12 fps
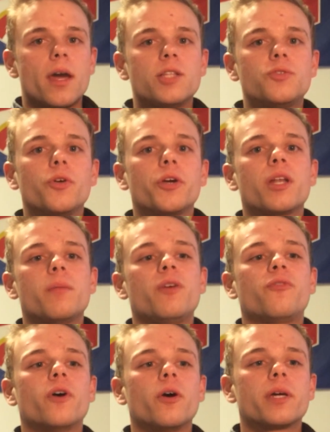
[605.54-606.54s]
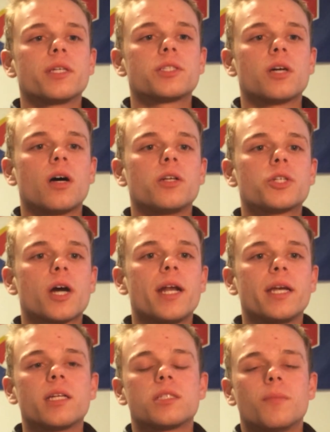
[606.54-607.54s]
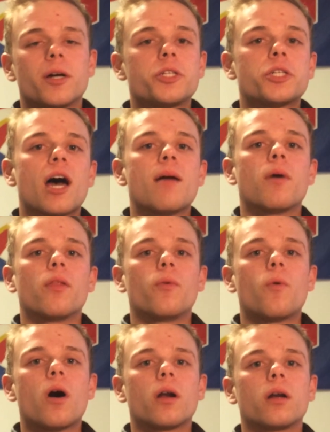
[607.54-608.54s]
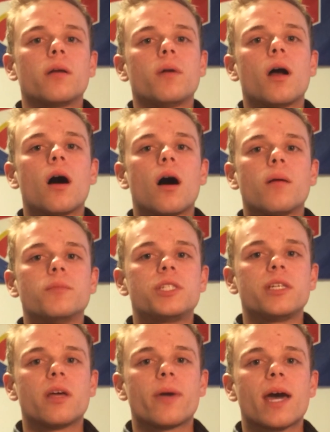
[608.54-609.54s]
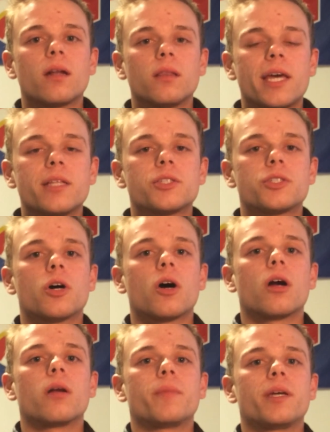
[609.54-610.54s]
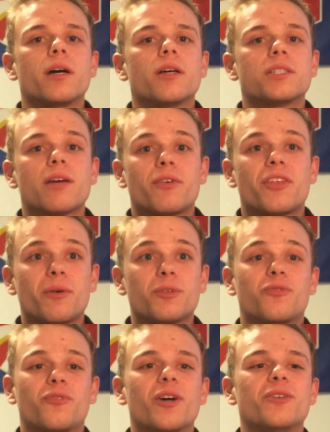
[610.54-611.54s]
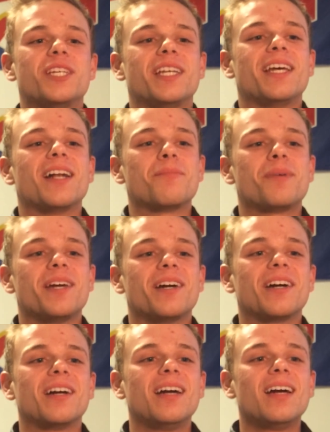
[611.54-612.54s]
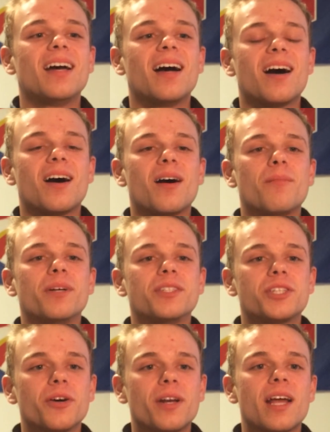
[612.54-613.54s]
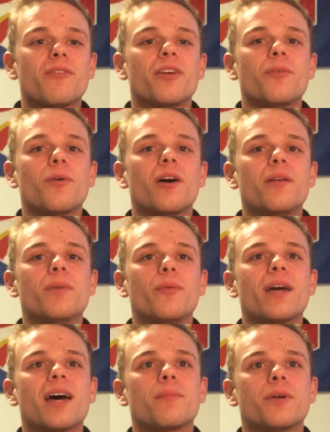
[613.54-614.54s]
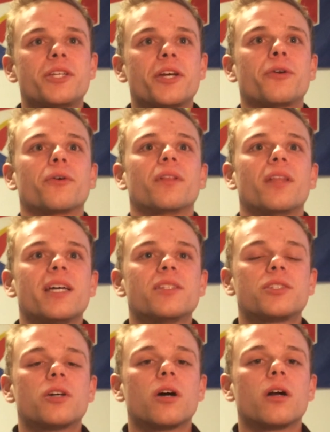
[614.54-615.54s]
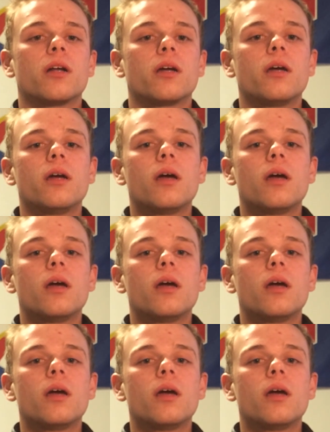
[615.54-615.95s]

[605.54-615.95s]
It's really going to be focused on trying to get as much time on the water, seeing that we had a late start because everything was frozen in up here, but so did everyone, but we had a particularly late start.